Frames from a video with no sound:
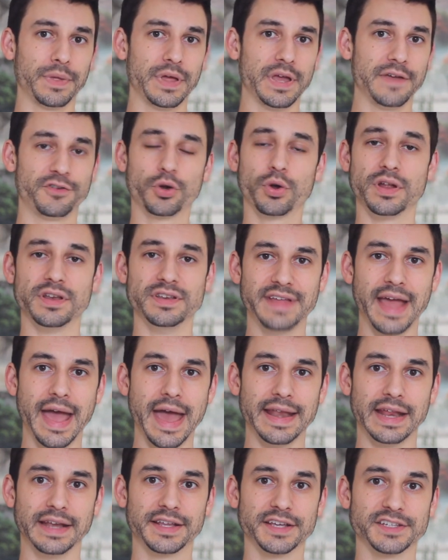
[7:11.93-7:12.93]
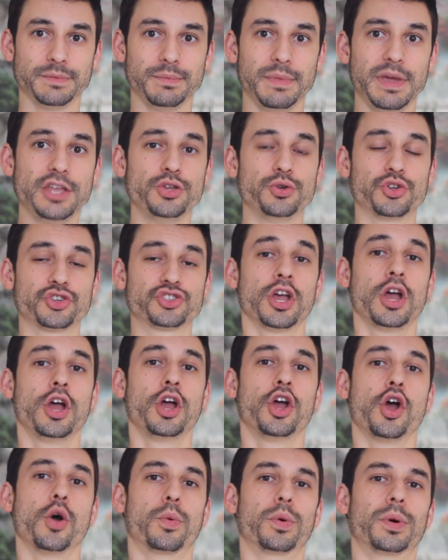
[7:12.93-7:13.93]
If you're in debt, it doesn't mean you just
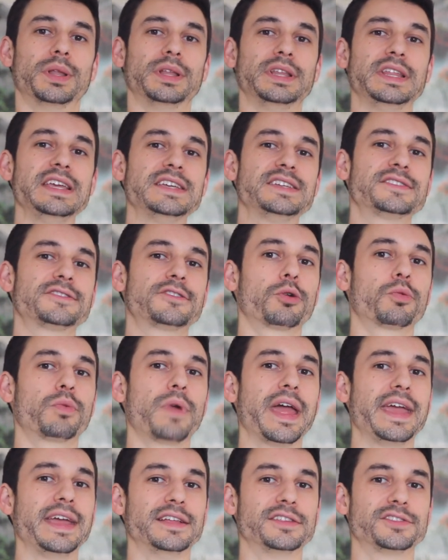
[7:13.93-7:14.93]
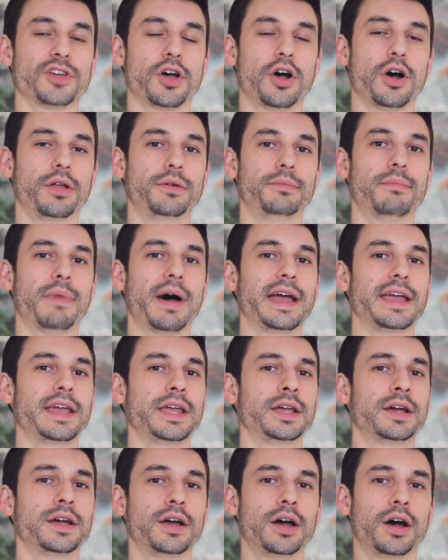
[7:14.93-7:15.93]
release the reins on
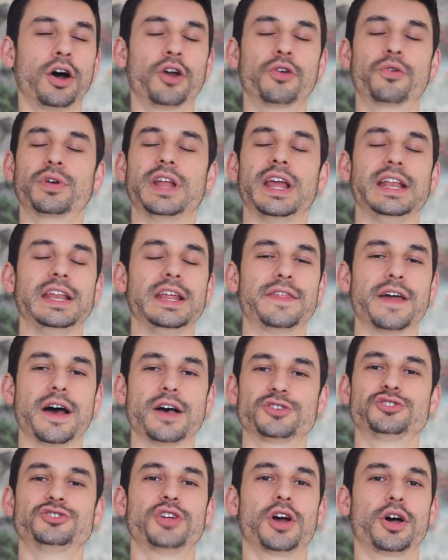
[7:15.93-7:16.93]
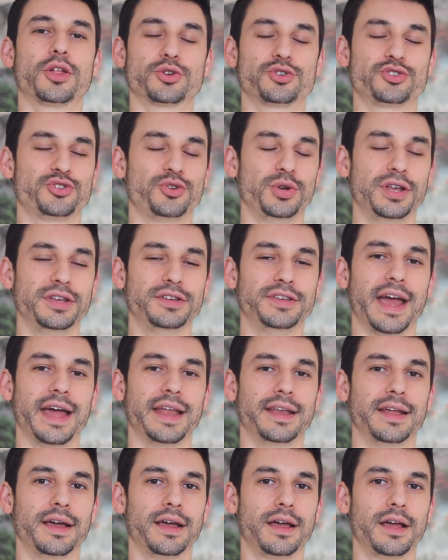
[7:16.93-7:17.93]
my $180,000 student
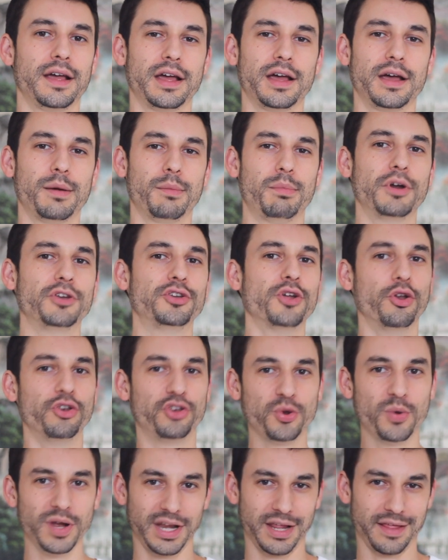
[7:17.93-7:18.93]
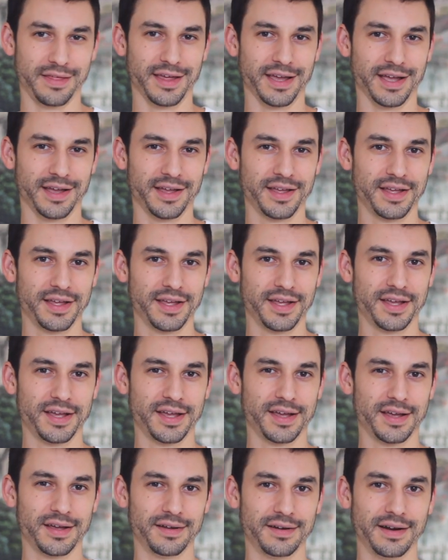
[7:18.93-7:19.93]
debt, but don't do anything.
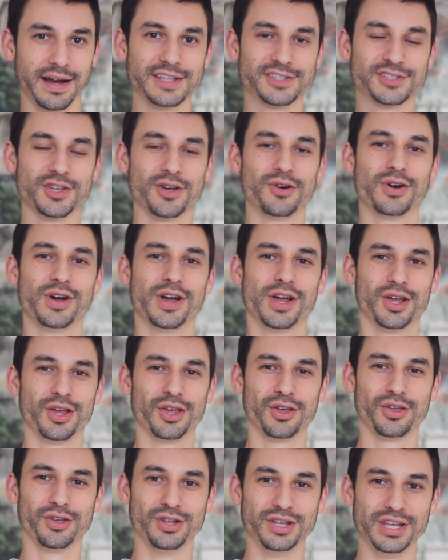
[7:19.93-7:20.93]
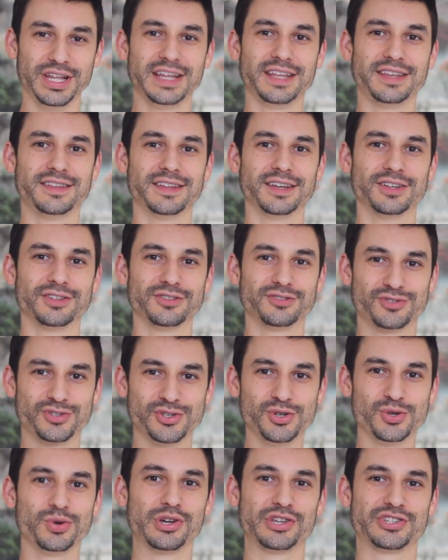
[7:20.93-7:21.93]
All right, so you need
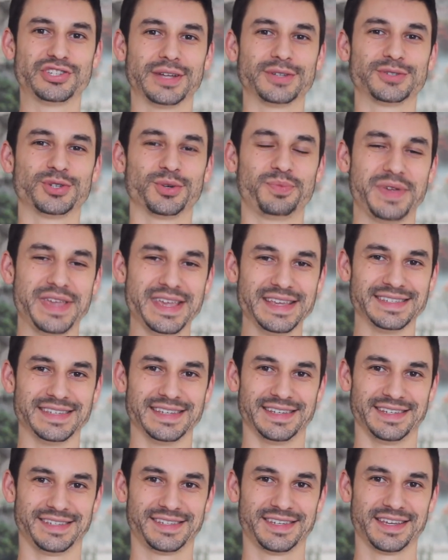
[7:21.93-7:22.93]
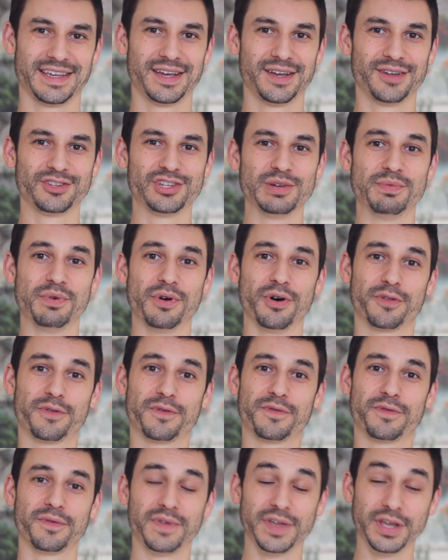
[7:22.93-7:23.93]
two essential pieces to
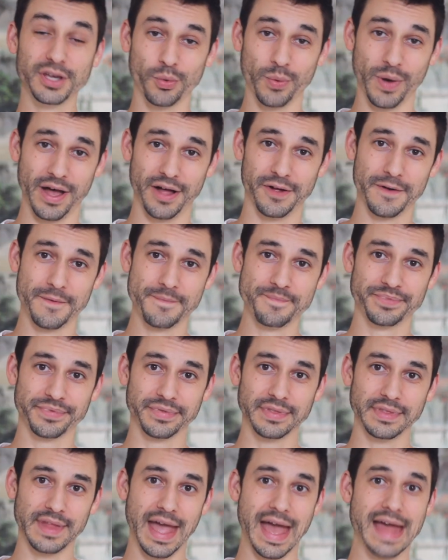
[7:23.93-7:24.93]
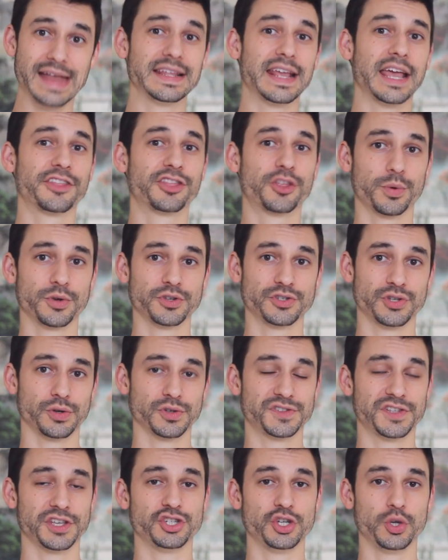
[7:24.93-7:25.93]
both feel well and get the
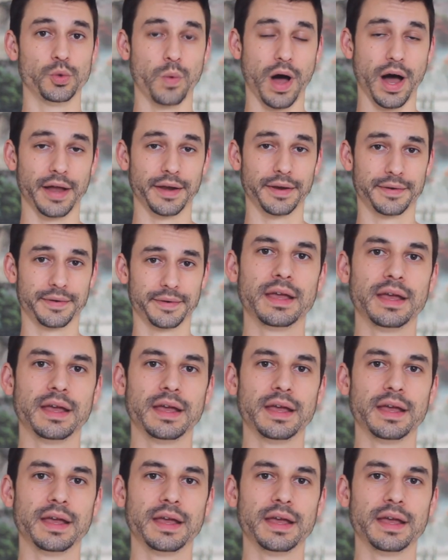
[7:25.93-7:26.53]
results that you want.